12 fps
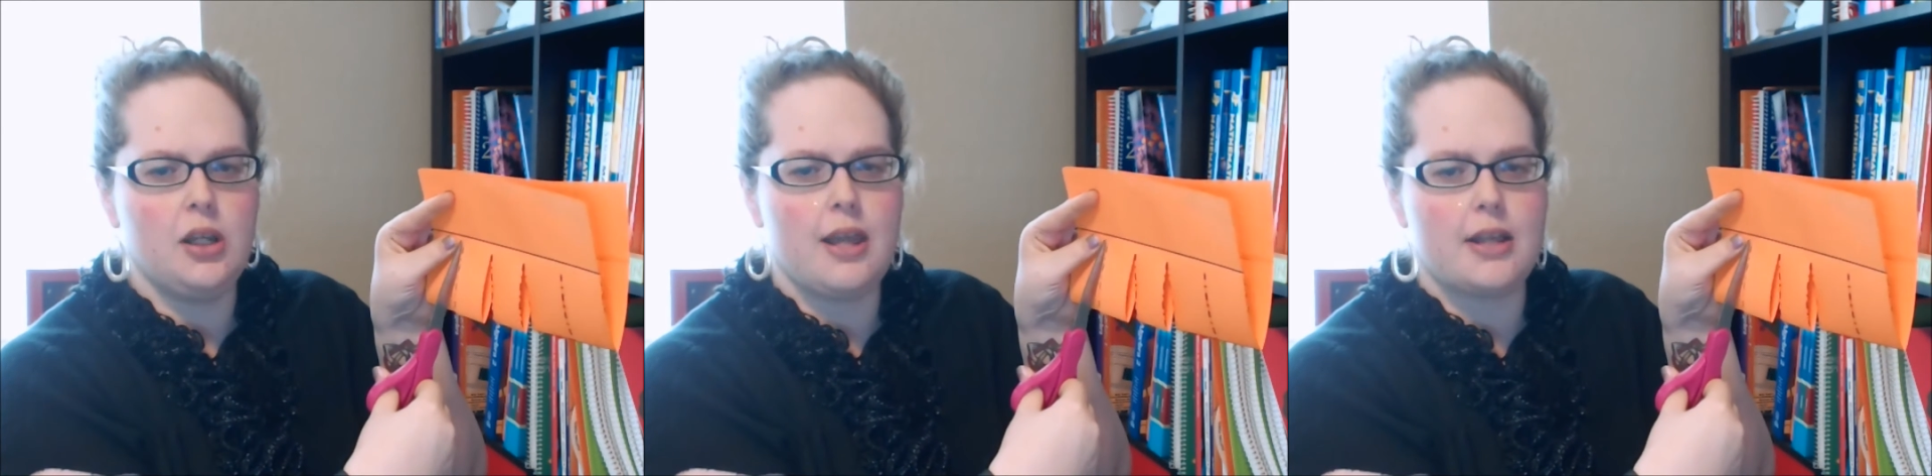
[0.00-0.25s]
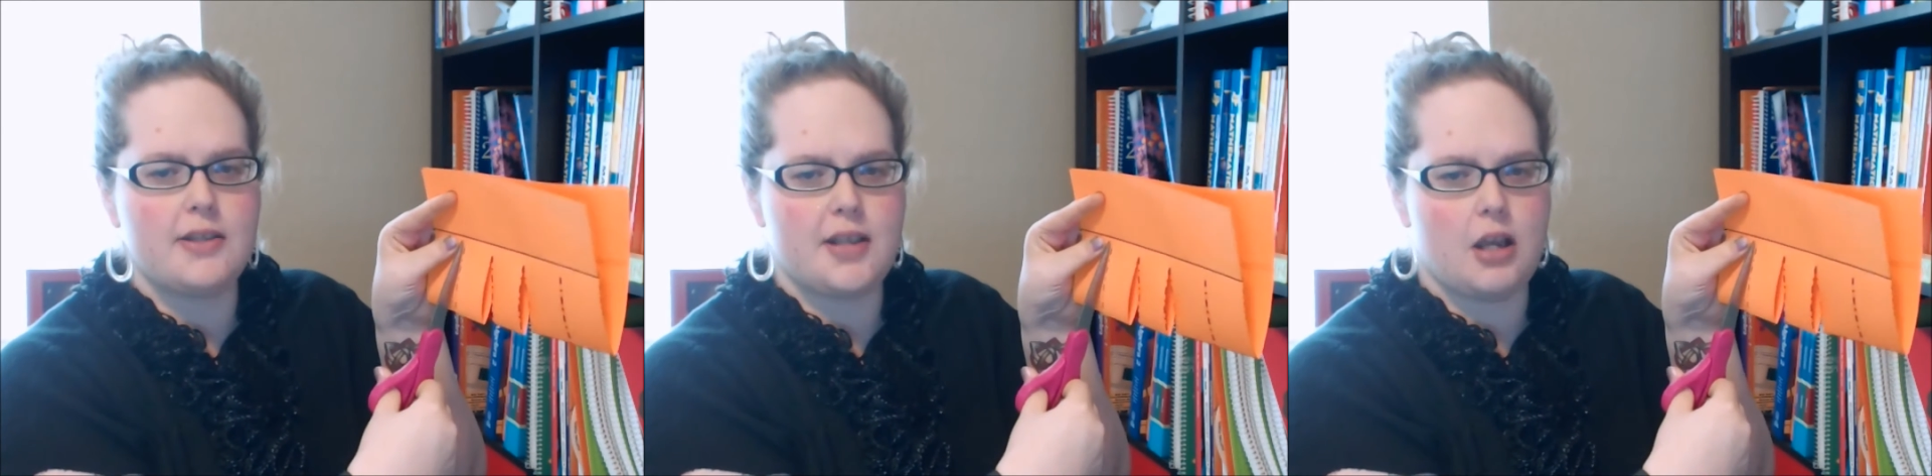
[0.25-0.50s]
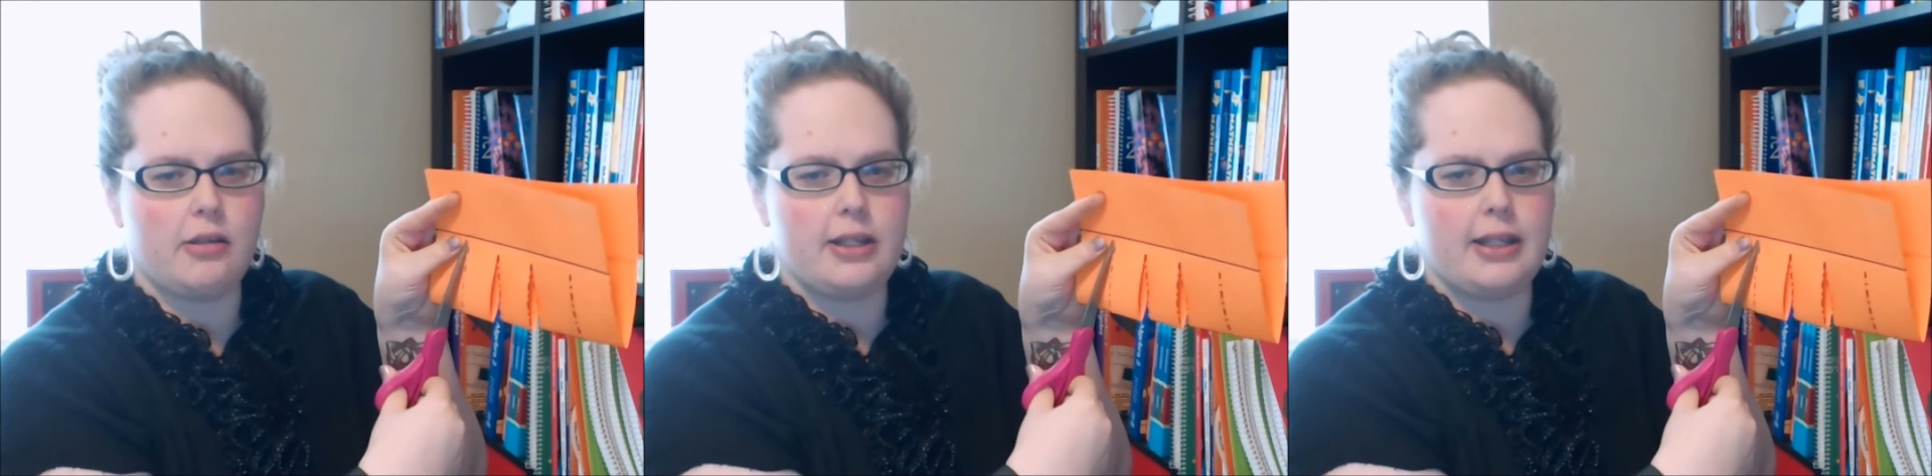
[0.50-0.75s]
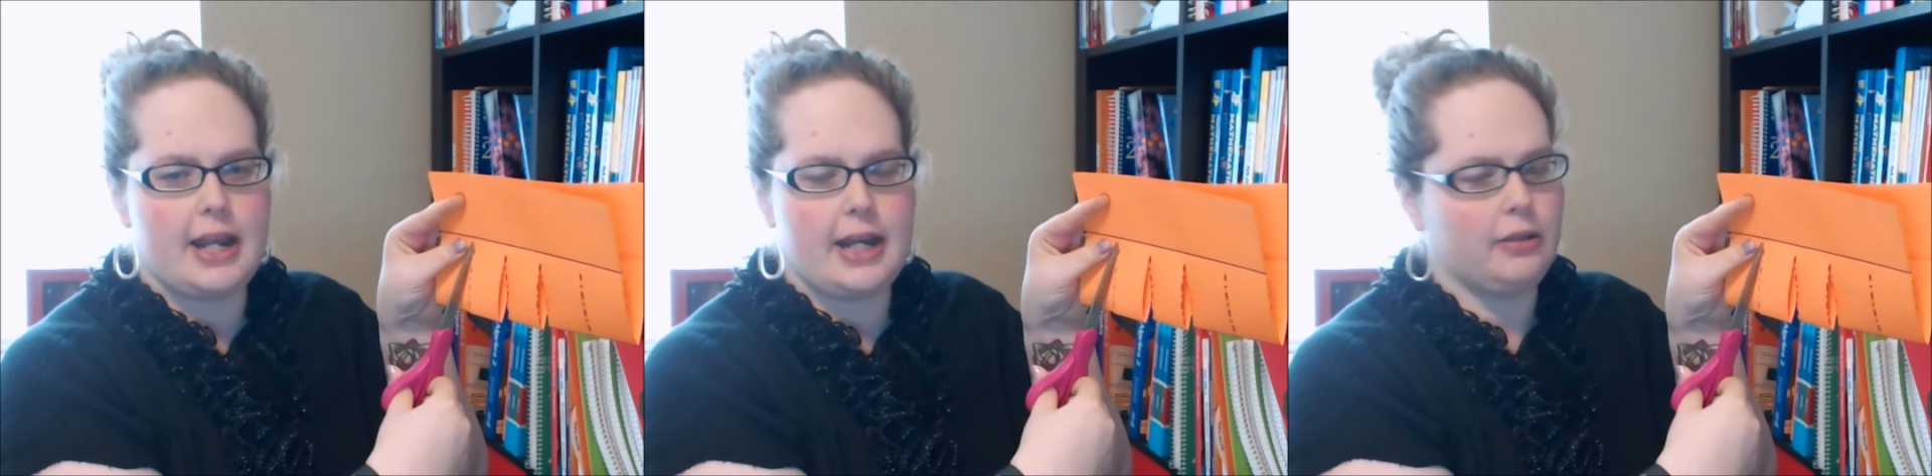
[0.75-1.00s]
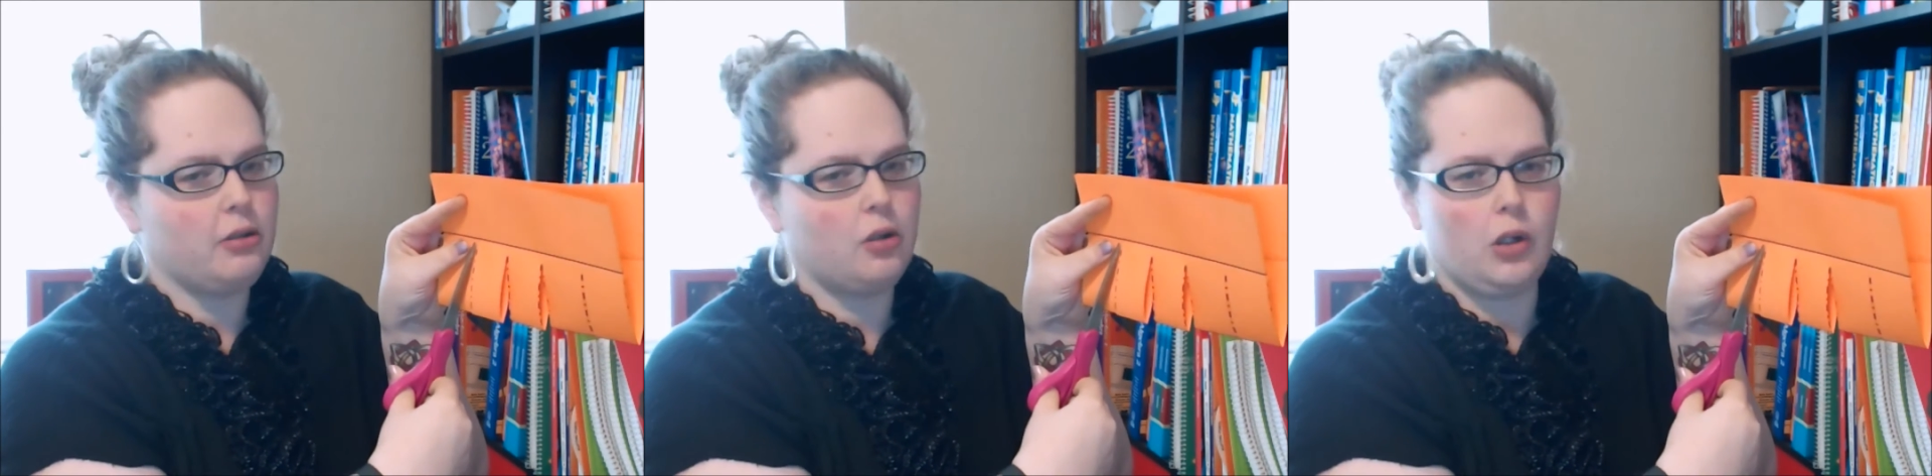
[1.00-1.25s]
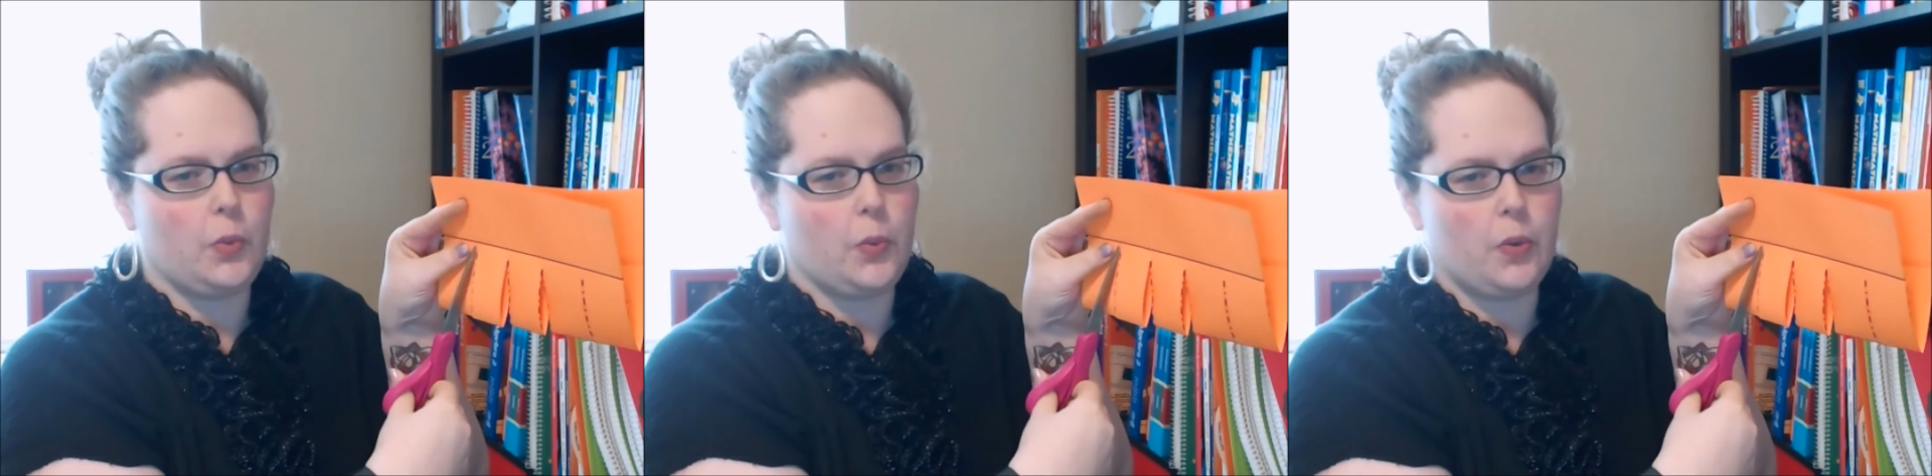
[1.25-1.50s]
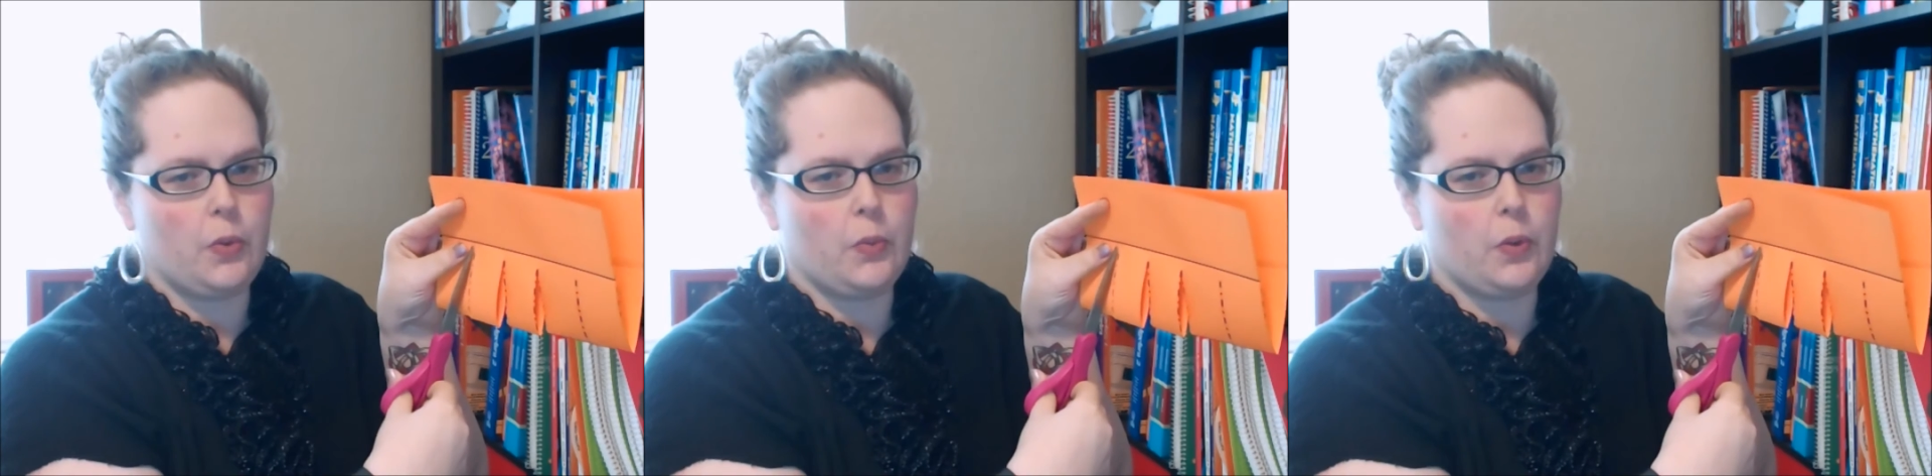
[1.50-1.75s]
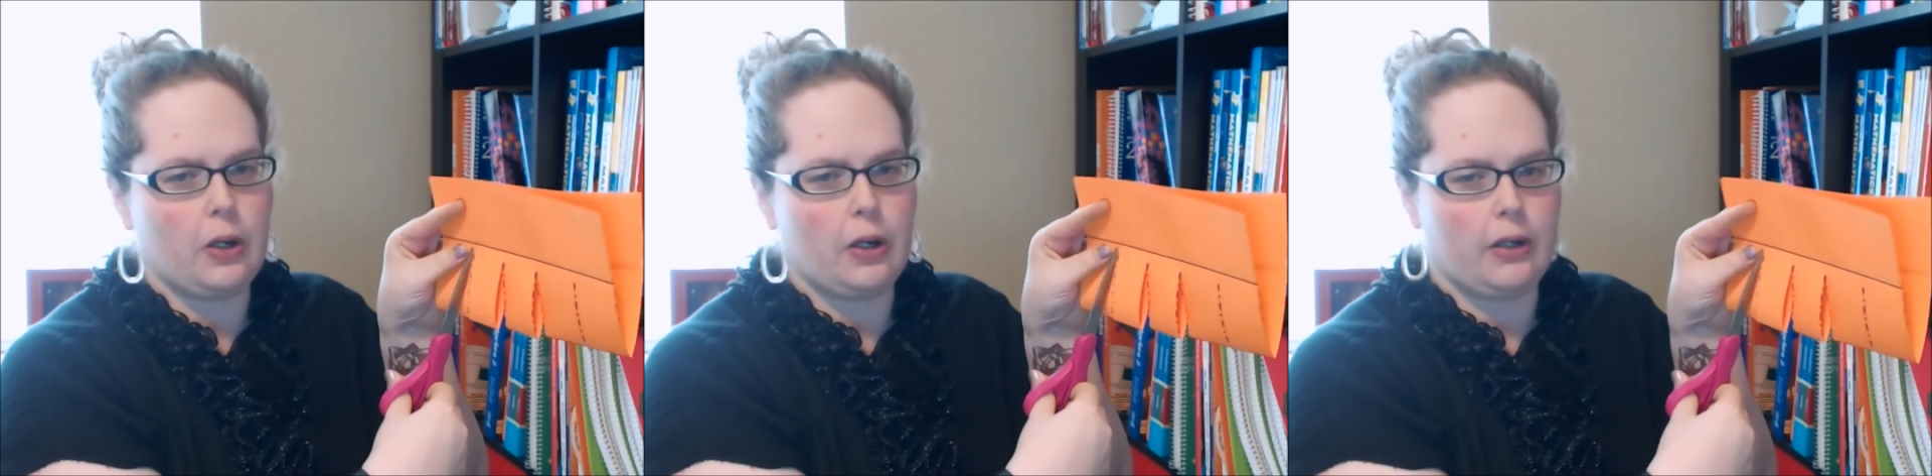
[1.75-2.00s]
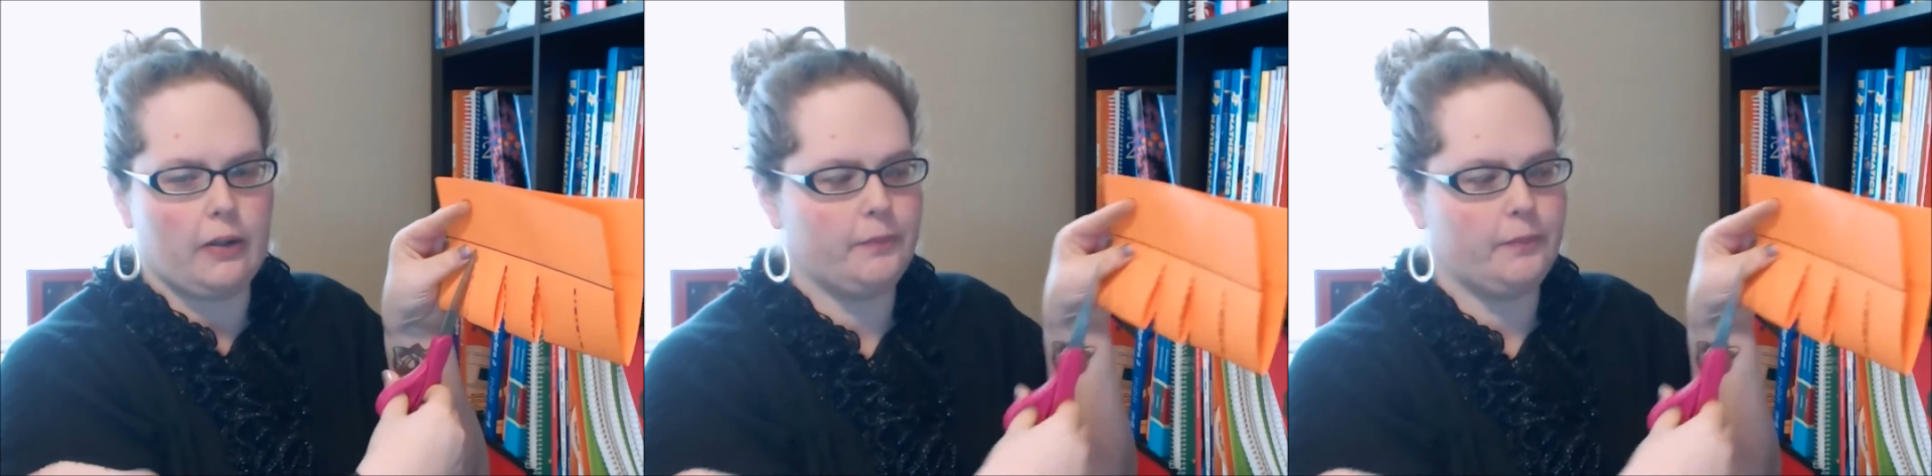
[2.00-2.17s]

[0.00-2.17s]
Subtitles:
that solid line or it won't work.